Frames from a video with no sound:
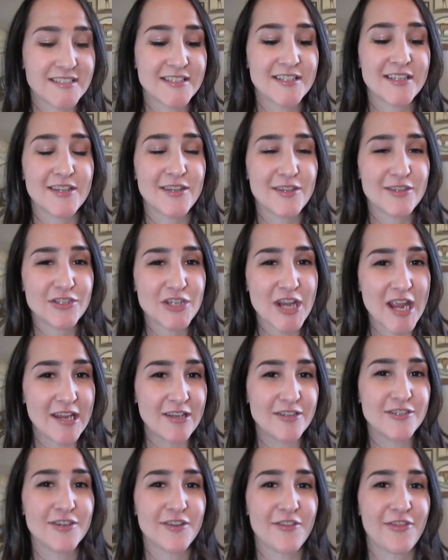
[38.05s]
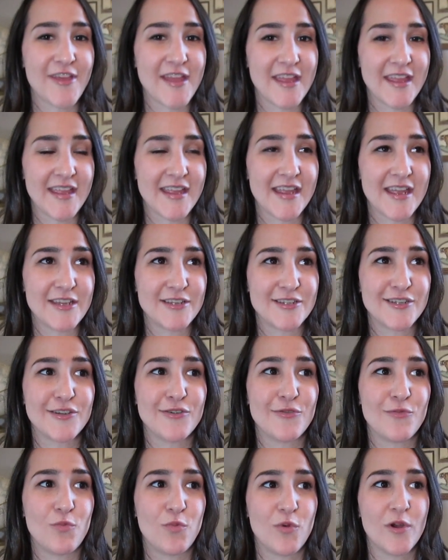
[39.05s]
To change your thinking
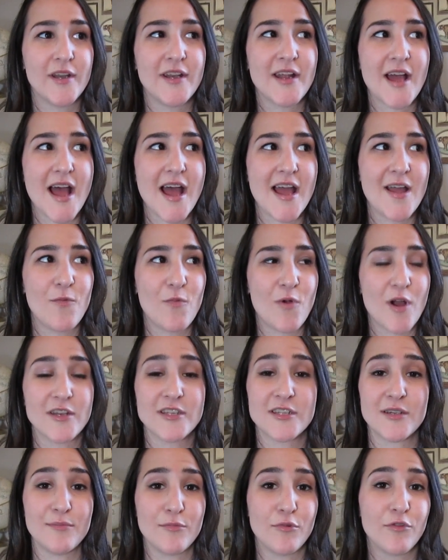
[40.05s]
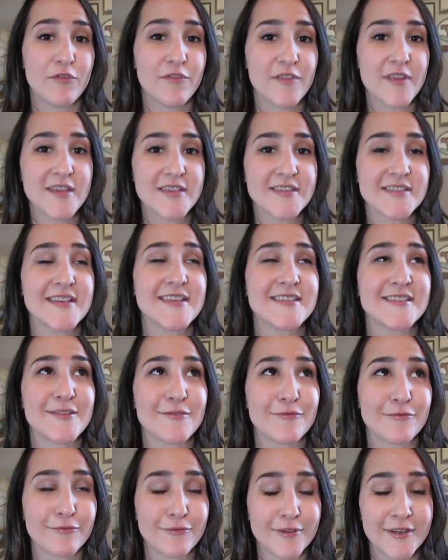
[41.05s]
into would I want to move this is a
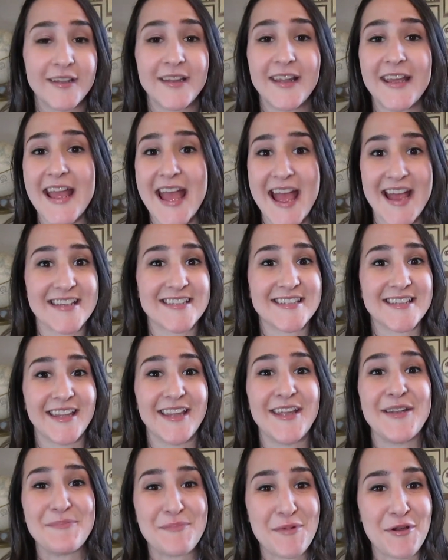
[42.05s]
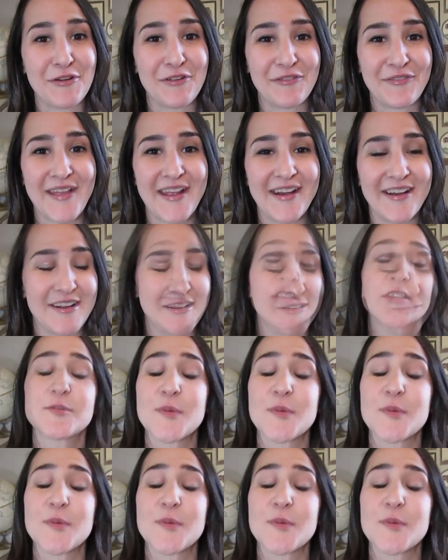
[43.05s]
really excellent motivator.